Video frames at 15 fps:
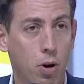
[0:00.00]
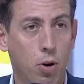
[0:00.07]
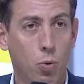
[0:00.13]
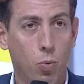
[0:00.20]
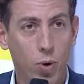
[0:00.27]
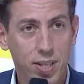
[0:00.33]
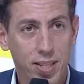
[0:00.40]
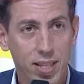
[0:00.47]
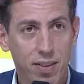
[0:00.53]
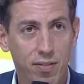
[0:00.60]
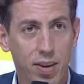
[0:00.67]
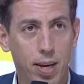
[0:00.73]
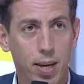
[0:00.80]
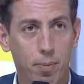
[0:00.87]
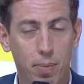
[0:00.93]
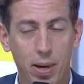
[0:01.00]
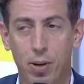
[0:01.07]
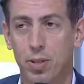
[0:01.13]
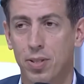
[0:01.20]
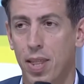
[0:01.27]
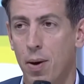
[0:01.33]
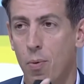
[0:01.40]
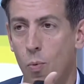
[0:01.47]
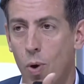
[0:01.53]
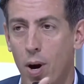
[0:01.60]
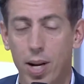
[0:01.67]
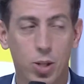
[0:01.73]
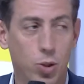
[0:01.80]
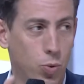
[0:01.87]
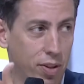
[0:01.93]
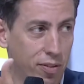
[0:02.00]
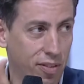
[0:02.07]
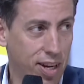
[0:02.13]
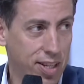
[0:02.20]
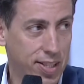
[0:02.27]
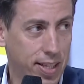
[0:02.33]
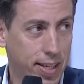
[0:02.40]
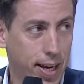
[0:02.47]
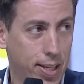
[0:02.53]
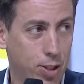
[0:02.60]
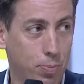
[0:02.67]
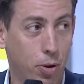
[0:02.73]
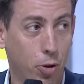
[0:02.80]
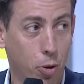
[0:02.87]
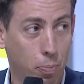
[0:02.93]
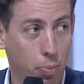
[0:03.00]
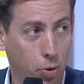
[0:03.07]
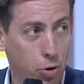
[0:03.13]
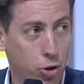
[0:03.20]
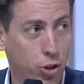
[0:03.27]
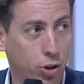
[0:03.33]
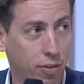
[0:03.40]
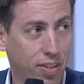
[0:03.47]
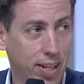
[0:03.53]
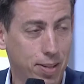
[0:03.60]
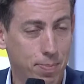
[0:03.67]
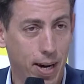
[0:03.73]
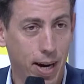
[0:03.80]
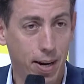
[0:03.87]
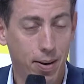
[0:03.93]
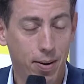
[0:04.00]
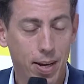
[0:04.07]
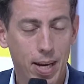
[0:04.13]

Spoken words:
receiving, because they wanted to investigate about the pollution of that mine.